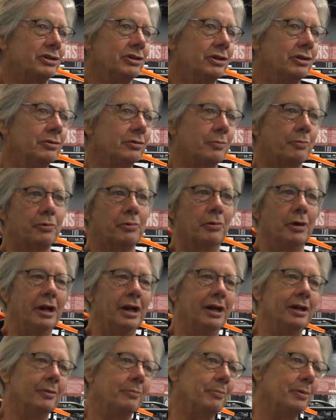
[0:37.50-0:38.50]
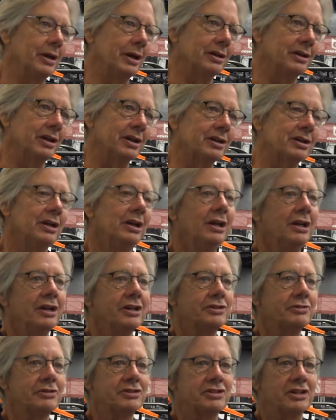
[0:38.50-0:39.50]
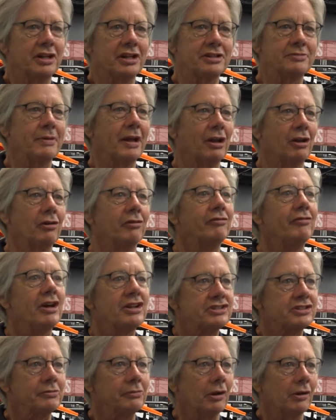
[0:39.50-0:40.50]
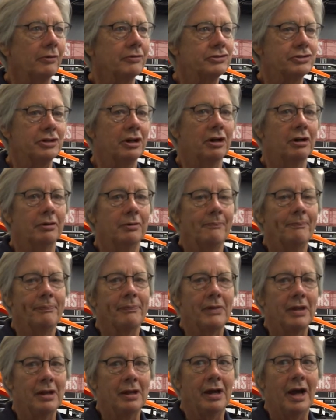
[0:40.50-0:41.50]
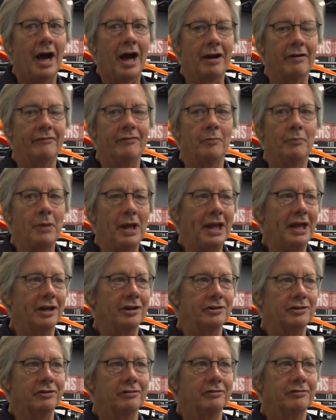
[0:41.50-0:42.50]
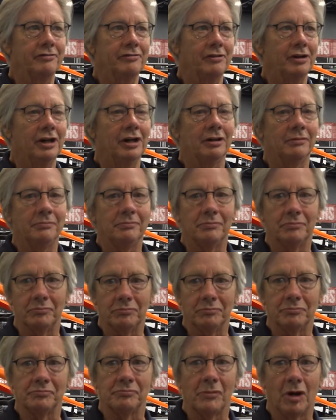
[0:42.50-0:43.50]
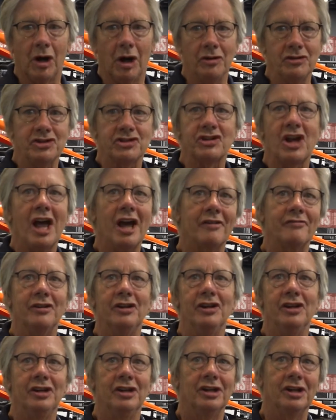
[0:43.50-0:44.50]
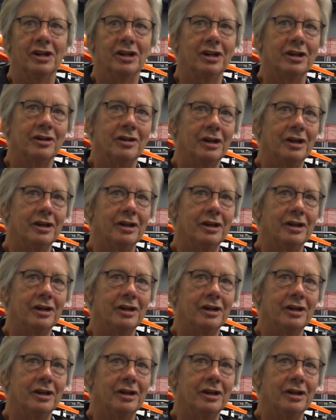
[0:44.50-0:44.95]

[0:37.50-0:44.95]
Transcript: to do, a parade, a picnic, so we said, let's make a little festival. So out of a band of unsavvy